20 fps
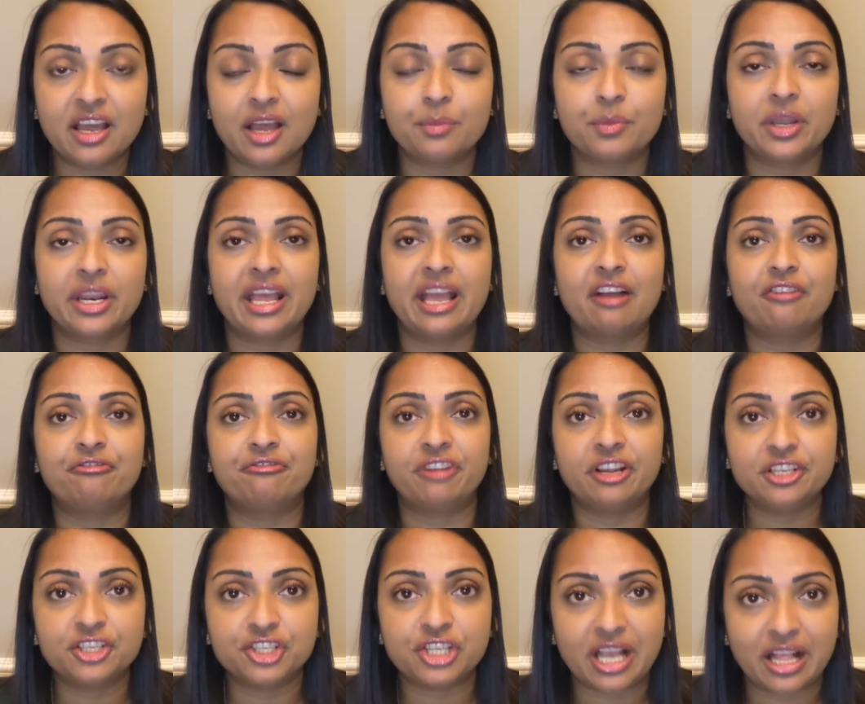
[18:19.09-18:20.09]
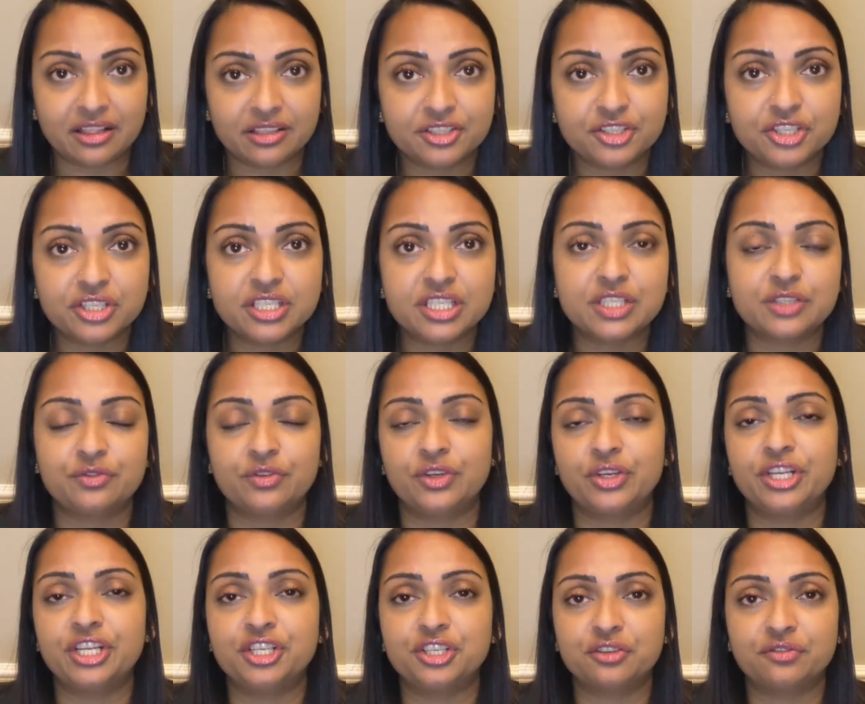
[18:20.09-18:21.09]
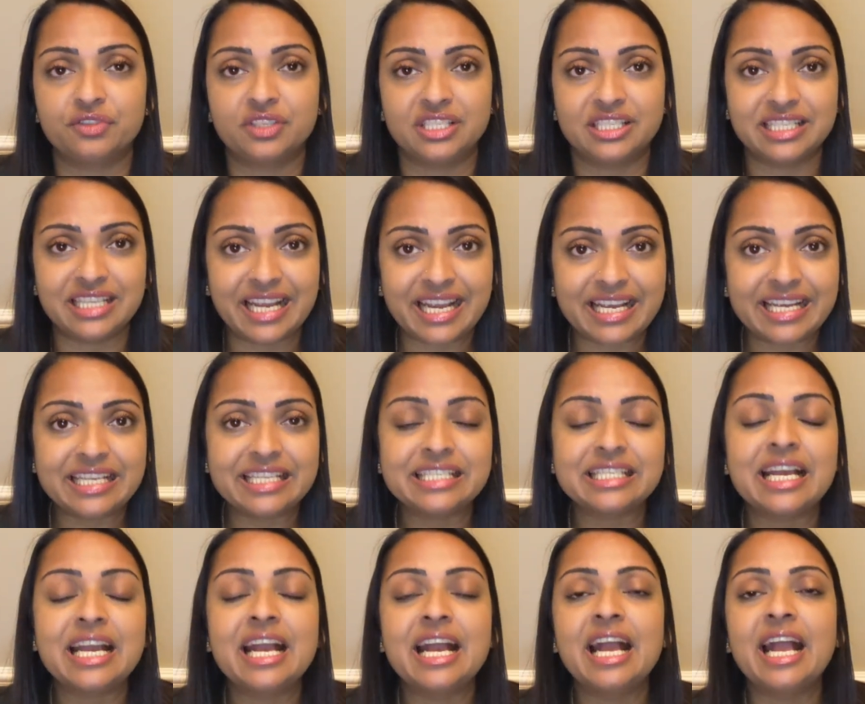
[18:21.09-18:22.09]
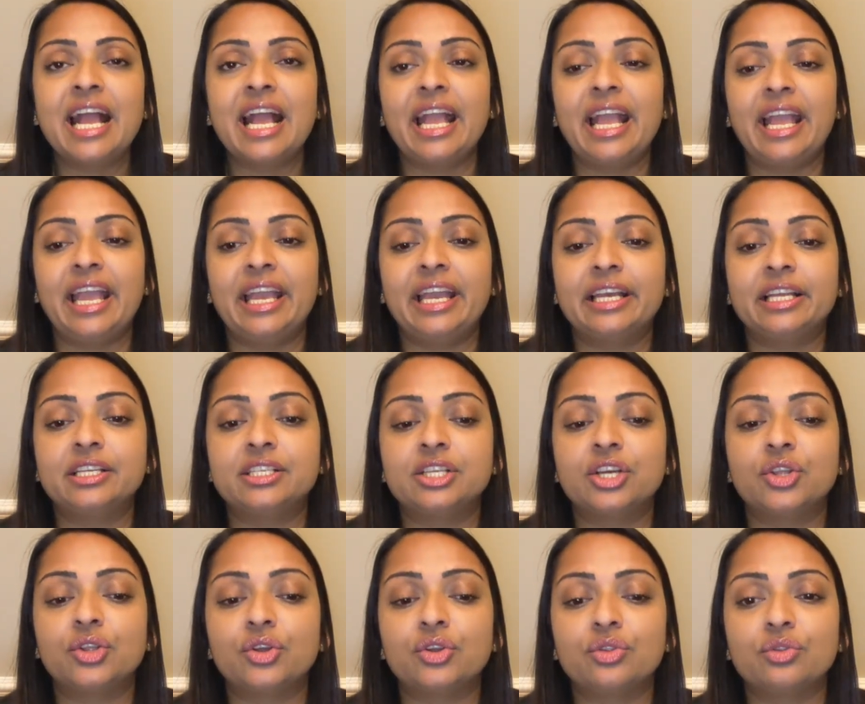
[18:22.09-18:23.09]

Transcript: I'm going to have fun challenges for each of the days, and